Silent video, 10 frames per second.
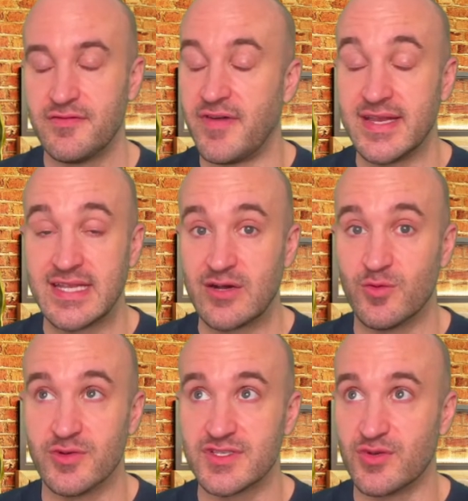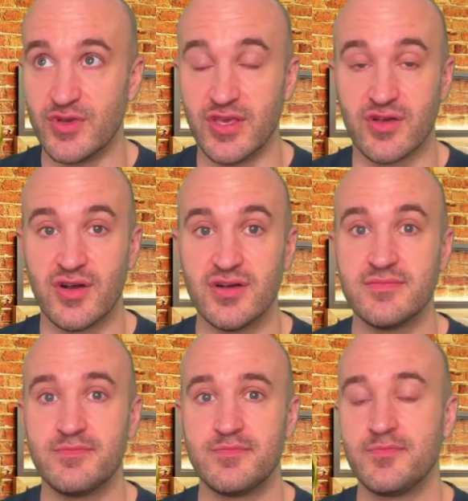find out what score you got,
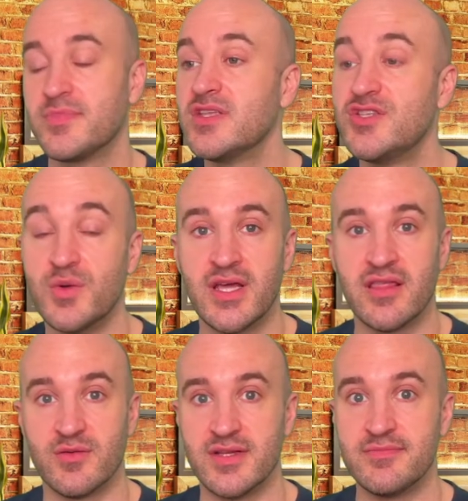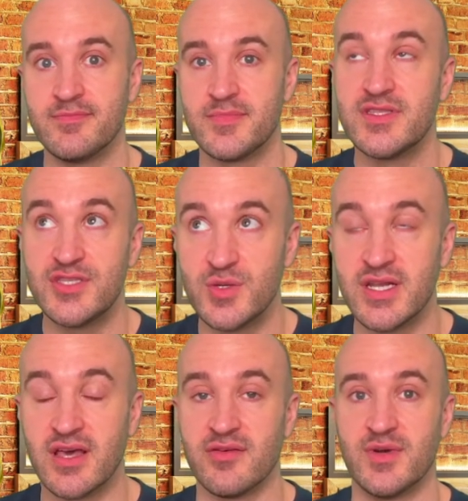do another one, do
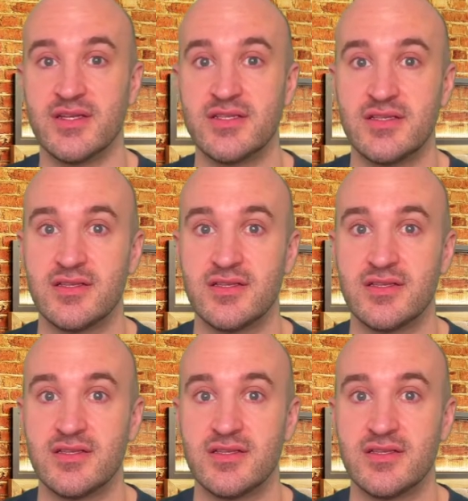another one.